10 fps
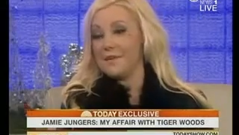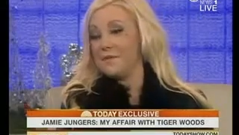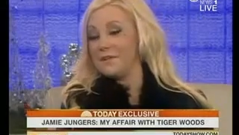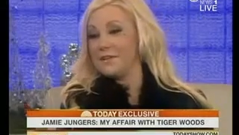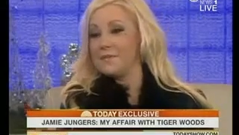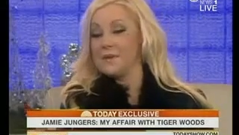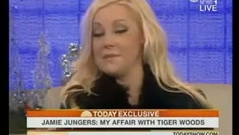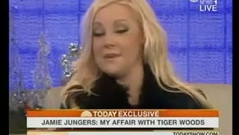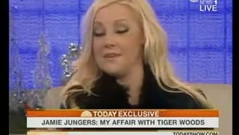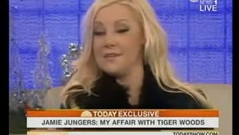that he wanted to
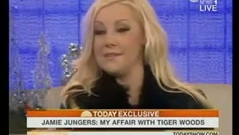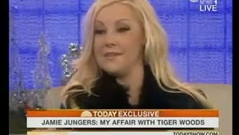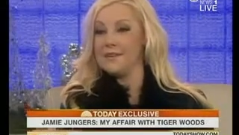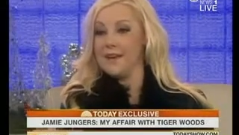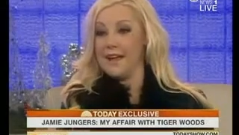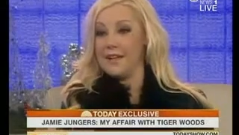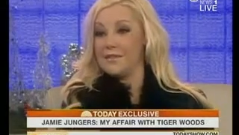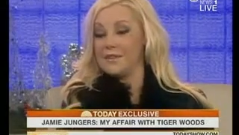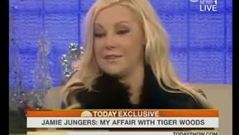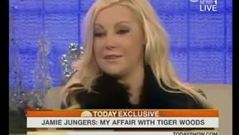meet me and had
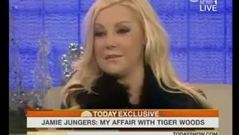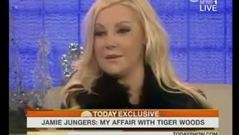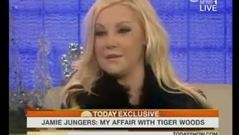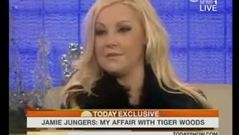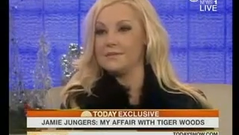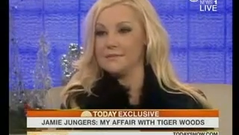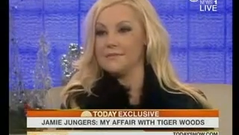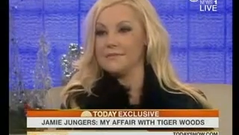interest in me.